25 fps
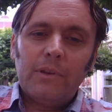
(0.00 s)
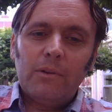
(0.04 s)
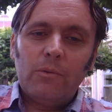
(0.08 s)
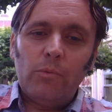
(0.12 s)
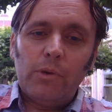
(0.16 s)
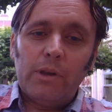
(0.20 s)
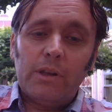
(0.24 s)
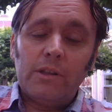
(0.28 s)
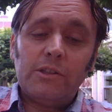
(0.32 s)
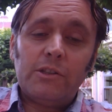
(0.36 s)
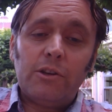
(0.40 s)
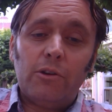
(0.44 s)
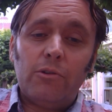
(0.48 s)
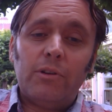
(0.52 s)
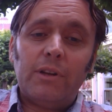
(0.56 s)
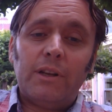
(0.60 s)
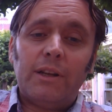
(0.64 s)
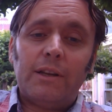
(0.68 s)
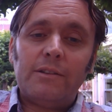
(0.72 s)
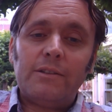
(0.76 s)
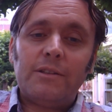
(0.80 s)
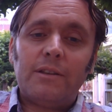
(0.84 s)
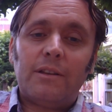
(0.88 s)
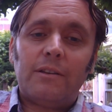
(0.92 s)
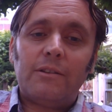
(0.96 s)
We can
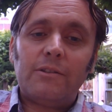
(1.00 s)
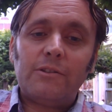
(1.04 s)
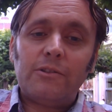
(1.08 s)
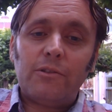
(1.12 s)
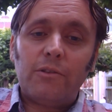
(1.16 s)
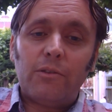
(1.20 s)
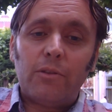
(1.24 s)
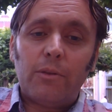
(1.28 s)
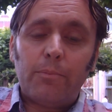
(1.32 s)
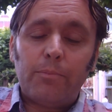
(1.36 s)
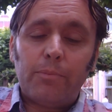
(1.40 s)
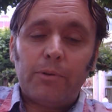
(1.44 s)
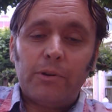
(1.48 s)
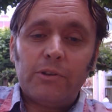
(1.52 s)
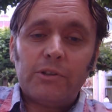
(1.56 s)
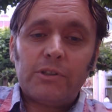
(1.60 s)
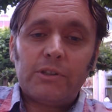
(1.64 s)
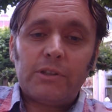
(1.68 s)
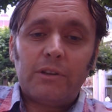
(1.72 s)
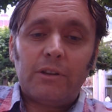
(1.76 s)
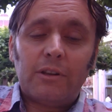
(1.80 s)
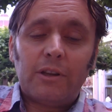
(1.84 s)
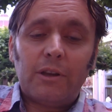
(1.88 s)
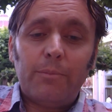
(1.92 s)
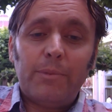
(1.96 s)
tokenize that, so the
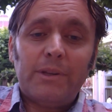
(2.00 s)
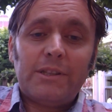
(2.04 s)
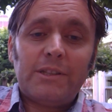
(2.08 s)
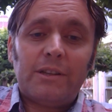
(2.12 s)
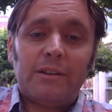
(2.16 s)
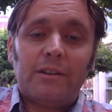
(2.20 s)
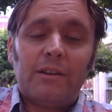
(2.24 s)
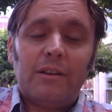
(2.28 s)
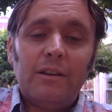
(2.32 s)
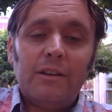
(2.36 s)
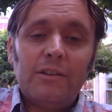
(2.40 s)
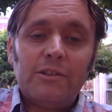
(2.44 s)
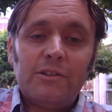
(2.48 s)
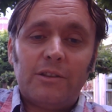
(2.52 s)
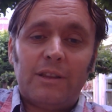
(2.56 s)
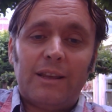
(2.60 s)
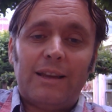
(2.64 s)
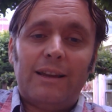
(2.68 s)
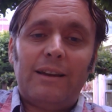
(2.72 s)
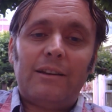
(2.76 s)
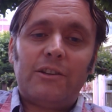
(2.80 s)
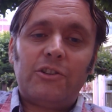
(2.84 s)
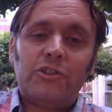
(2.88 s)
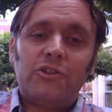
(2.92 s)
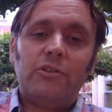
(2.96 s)
person committing to
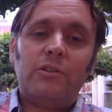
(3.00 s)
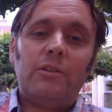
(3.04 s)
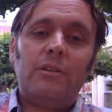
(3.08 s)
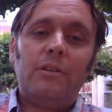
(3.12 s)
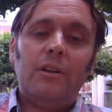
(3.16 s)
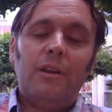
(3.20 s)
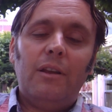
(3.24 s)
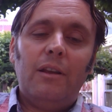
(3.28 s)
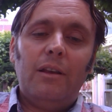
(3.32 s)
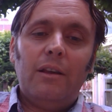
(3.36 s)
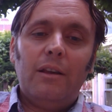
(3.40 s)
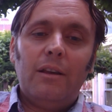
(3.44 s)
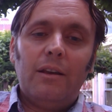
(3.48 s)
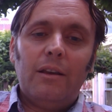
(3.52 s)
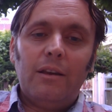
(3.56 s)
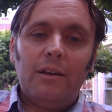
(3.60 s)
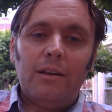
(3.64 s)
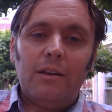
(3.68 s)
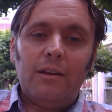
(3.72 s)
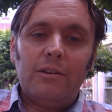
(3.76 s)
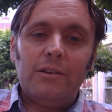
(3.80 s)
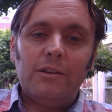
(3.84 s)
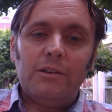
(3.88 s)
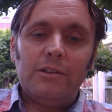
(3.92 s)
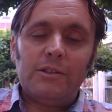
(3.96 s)
that action
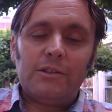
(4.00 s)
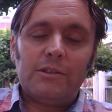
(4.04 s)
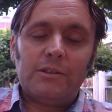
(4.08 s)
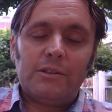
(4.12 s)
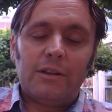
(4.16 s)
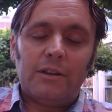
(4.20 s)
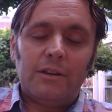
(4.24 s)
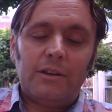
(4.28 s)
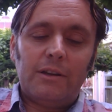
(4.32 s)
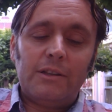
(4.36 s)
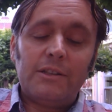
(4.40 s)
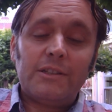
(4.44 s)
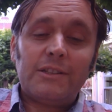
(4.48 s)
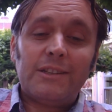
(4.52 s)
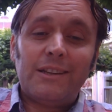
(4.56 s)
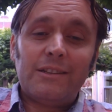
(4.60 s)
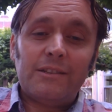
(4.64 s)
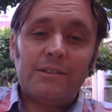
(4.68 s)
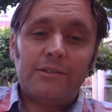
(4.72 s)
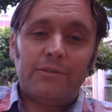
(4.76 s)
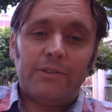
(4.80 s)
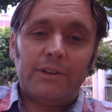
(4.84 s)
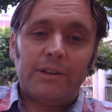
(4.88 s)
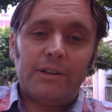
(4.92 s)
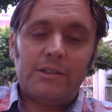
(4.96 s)
is
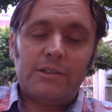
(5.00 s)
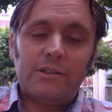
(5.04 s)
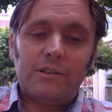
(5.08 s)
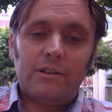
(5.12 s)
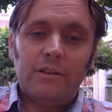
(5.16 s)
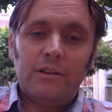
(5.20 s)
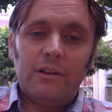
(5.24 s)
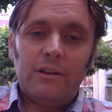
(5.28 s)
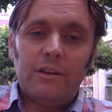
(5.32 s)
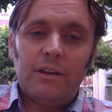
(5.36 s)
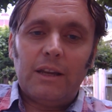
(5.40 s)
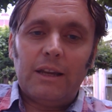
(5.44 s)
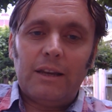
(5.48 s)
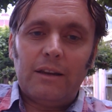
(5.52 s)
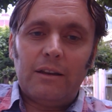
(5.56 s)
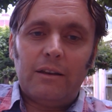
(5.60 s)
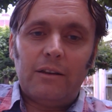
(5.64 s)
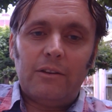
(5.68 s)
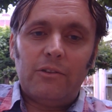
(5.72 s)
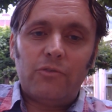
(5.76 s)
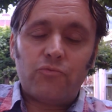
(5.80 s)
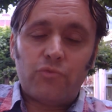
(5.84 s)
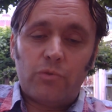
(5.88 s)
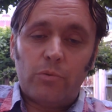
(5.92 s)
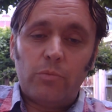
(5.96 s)
incentivized
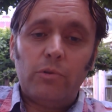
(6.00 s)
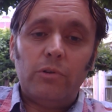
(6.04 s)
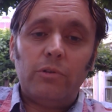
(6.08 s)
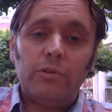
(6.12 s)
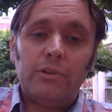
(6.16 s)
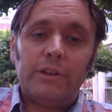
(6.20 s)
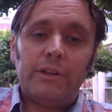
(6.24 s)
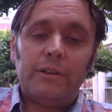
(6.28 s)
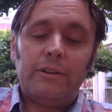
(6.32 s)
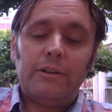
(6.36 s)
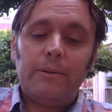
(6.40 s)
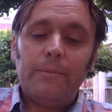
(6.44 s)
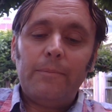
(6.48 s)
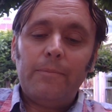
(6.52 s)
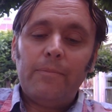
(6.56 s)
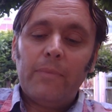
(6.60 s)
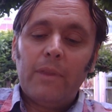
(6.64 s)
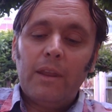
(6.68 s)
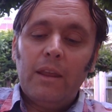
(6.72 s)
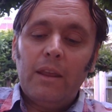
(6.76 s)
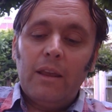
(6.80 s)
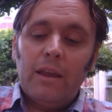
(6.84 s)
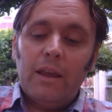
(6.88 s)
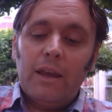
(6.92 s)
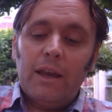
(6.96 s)
and rewarded.
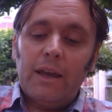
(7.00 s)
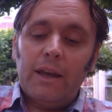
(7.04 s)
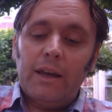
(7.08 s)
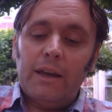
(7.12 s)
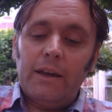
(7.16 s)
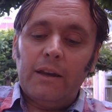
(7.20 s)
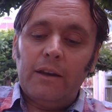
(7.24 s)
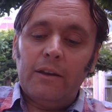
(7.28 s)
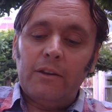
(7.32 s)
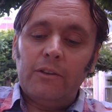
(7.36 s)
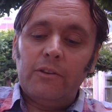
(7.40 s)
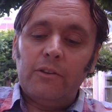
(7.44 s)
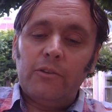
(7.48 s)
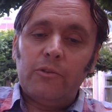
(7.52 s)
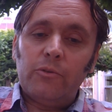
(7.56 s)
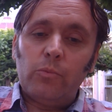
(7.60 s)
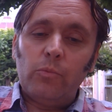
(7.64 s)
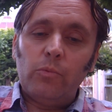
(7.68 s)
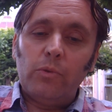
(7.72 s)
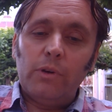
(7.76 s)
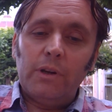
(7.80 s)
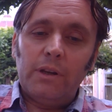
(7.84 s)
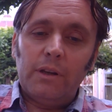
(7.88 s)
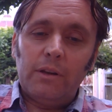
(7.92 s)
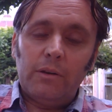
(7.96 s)
And
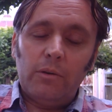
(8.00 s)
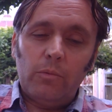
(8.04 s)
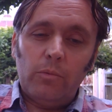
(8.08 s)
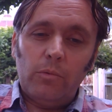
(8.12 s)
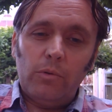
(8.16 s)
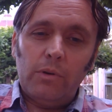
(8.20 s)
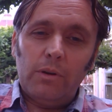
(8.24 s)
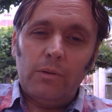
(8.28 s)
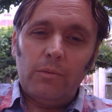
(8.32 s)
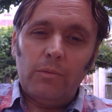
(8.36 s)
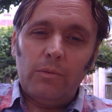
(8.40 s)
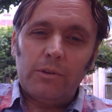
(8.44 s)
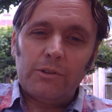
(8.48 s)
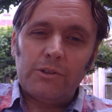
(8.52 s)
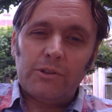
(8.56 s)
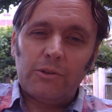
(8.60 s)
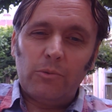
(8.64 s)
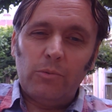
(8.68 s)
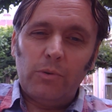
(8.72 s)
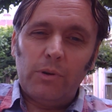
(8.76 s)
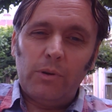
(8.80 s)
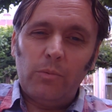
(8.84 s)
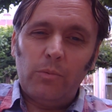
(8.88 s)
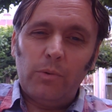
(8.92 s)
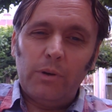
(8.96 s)
so
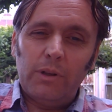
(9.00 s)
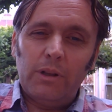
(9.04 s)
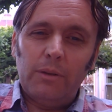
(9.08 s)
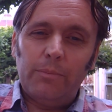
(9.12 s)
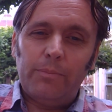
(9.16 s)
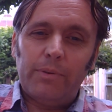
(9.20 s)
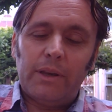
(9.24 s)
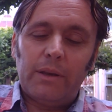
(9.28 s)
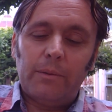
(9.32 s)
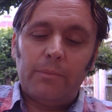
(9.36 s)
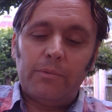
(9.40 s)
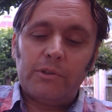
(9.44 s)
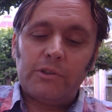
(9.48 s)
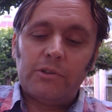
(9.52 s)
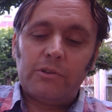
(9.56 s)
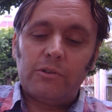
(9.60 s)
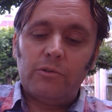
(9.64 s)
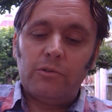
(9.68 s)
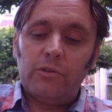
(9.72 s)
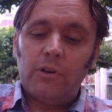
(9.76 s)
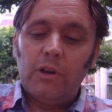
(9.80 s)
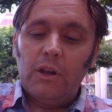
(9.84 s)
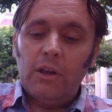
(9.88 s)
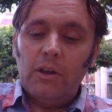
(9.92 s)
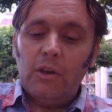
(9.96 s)
we will be able
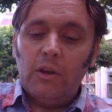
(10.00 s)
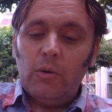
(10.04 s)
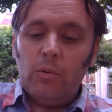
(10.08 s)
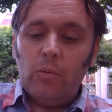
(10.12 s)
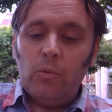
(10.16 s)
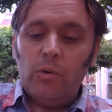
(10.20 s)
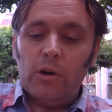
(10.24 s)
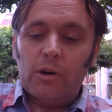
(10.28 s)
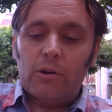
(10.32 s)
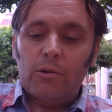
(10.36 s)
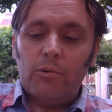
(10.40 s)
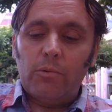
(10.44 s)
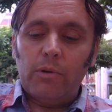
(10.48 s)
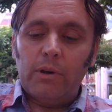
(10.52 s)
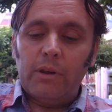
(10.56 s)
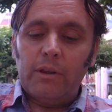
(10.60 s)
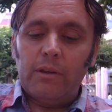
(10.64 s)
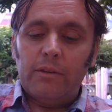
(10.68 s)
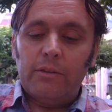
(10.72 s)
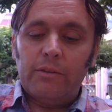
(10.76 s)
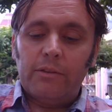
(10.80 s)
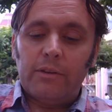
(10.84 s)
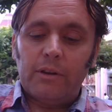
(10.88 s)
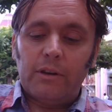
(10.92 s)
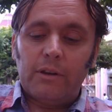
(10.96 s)
to work
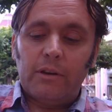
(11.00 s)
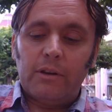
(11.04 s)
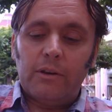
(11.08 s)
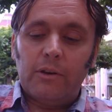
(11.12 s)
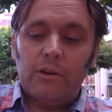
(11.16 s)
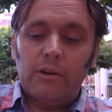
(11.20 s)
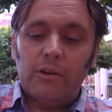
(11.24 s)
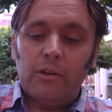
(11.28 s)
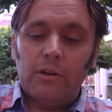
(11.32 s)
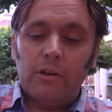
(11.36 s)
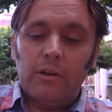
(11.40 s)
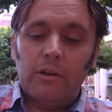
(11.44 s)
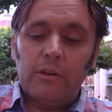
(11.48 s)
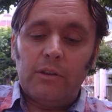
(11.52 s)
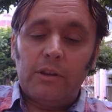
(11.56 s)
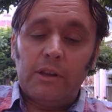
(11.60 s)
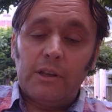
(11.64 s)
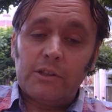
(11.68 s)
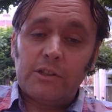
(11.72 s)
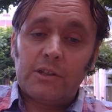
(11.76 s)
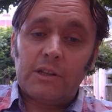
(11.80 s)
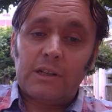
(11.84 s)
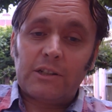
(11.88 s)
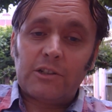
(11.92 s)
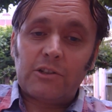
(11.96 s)
with the
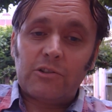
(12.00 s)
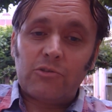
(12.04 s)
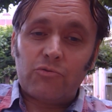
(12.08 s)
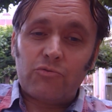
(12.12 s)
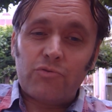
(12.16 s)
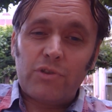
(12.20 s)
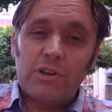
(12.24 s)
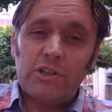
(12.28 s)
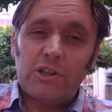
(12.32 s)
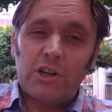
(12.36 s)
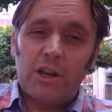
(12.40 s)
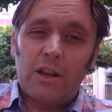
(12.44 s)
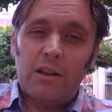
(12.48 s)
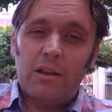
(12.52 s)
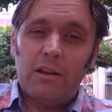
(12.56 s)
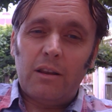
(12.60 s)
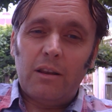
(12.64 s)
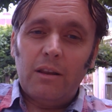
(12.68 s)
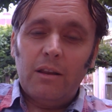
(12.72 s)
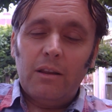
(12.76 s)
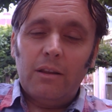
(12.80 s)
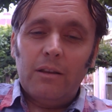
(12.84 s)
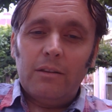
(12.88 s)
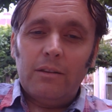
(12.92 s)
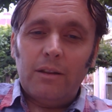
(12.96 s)
International Regen
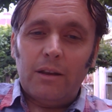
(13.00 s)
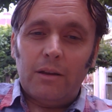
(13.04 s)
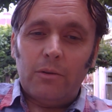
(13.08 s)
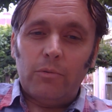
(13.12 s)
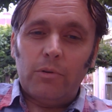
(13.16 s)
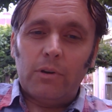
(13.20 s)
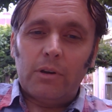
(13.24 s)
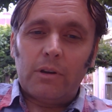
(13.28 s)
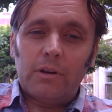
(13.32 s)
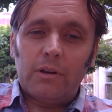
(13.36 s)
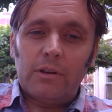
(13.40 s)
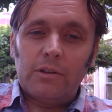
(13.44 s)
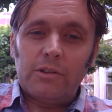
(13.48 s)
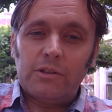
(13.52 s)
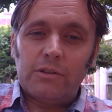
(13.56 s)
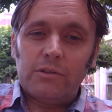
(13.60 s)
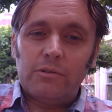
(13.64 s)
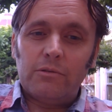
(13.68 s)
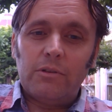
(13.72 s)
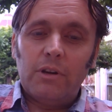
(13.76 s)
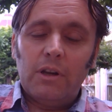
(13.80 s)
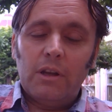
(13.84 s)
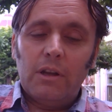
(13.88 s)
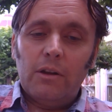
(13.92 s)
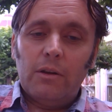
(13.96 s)
Network
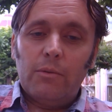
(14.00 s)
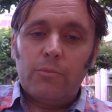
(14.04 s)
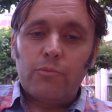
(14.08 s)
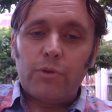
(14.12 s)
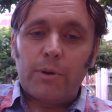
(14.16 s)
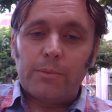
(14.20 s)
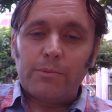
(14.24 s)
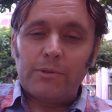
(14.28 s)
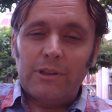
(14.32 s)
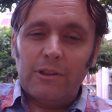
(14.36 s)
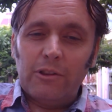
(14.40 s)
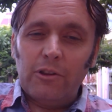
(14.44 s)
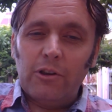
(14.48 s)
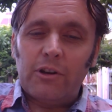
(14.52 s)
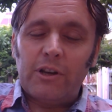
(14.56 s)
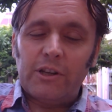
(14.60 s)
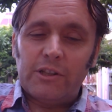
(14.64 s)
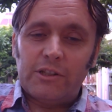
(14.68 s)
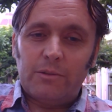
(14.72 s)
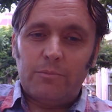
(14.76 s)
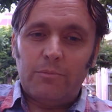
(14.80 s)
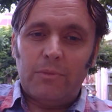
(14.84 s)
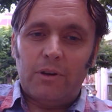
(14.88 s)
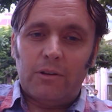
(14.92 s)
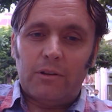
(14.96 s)
to perhaps look
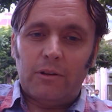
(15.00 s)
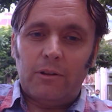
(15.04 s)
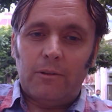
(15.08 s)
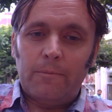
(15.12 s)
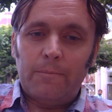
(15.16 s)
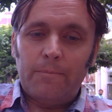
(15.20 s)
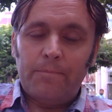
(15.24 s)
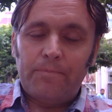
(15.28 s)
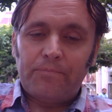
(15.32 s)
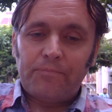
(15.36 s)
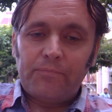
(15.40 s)
at a model.